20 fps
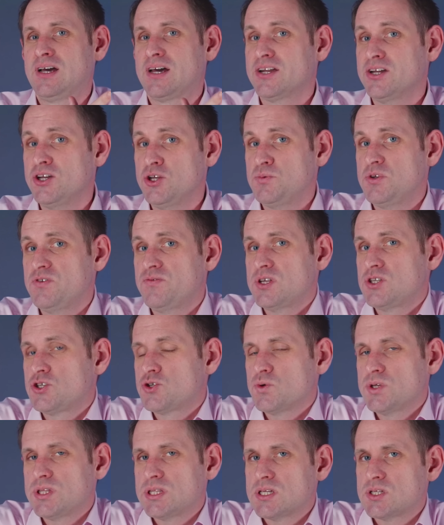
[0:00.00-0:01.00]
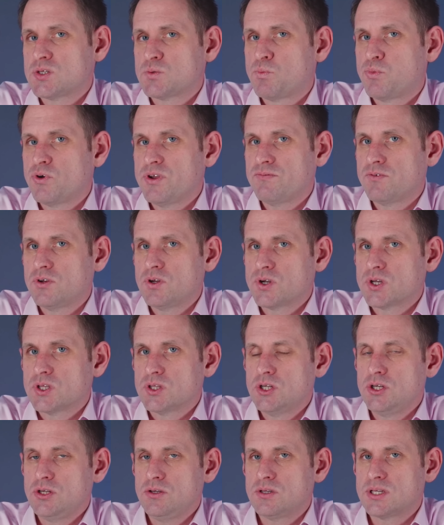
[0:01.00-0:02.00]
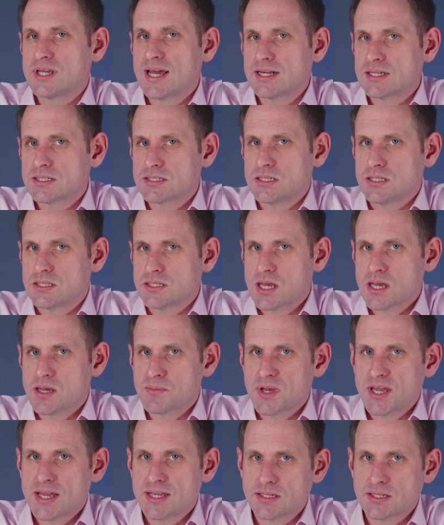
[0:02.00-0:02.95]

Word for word: And I hope you've enjoyed this brief look at the new Galaxy Tab